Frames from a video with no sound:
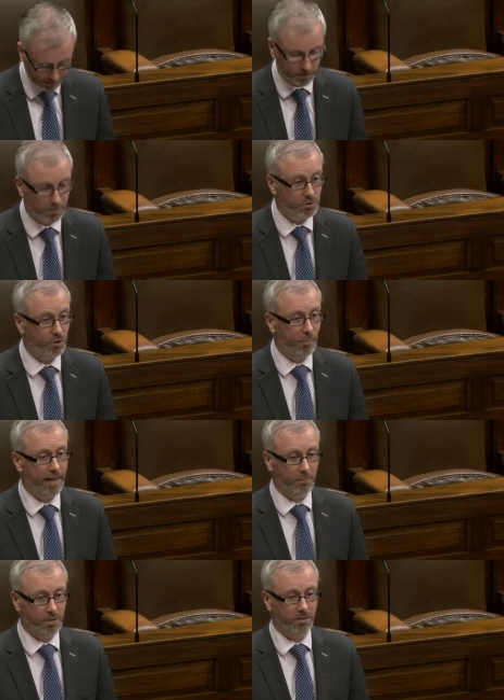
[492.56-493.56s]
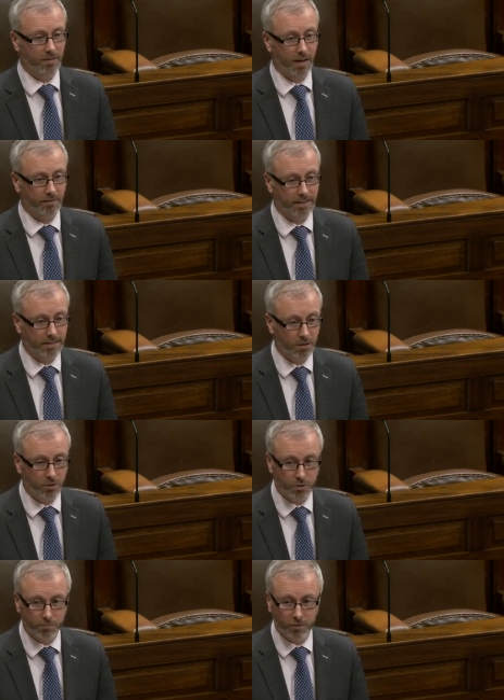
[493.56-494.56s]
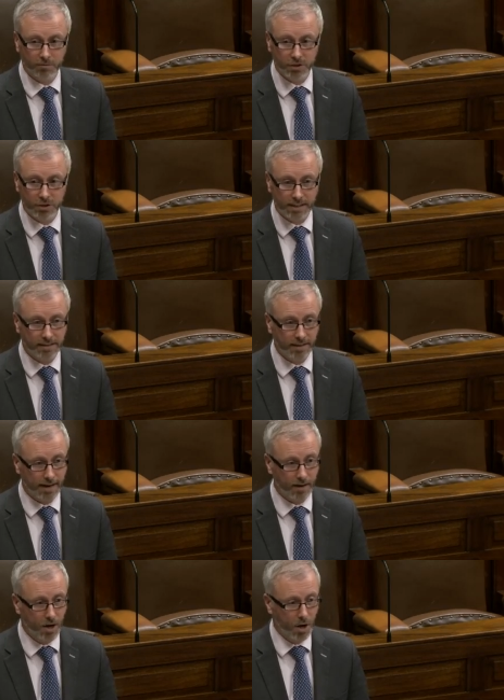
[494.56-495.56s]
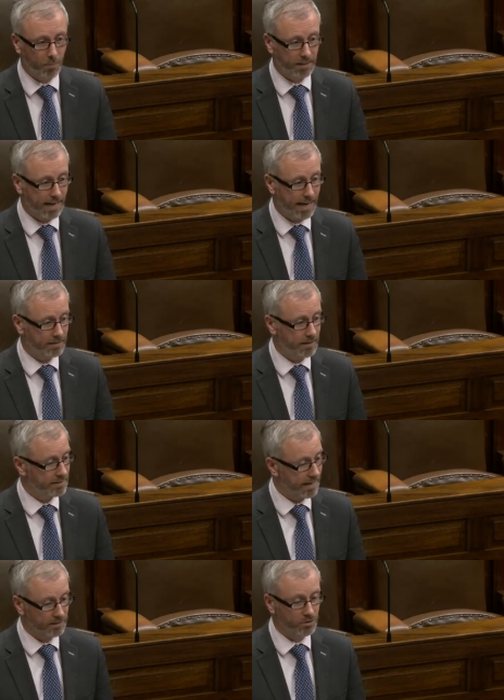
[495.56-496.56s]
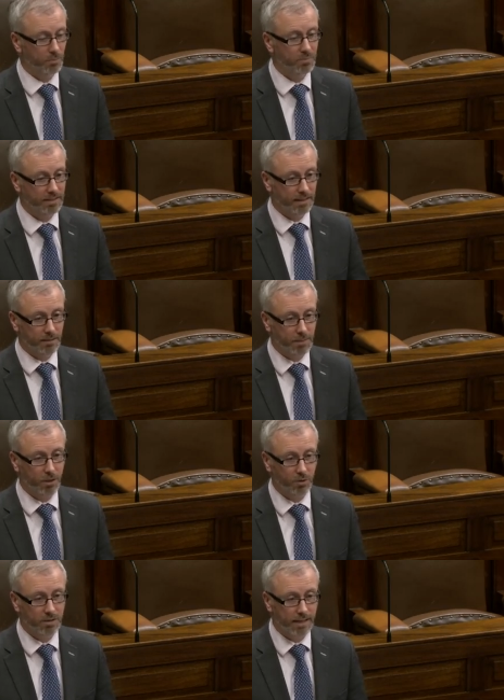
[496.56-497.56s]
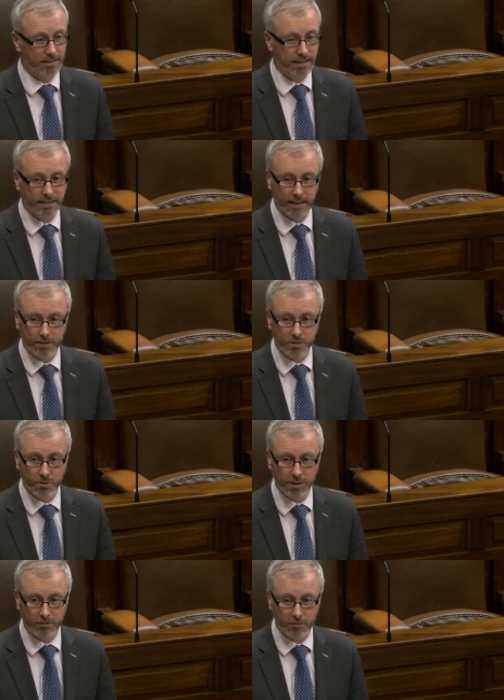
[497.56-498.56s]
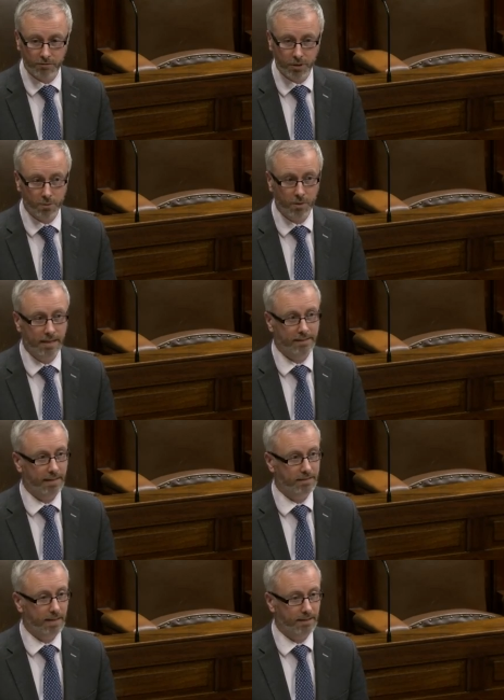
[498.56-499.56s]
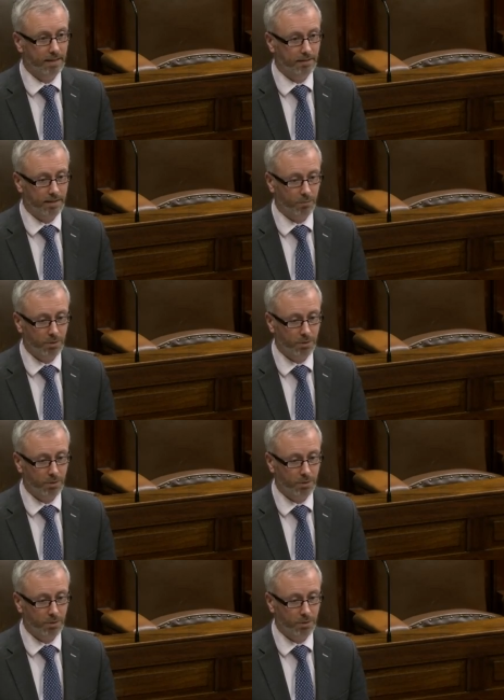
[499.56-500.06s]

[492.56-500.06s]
to be some element of, a, of an exclusion provision in there. But again, that is something that can be looked at in that two-year review that, uh, that, that we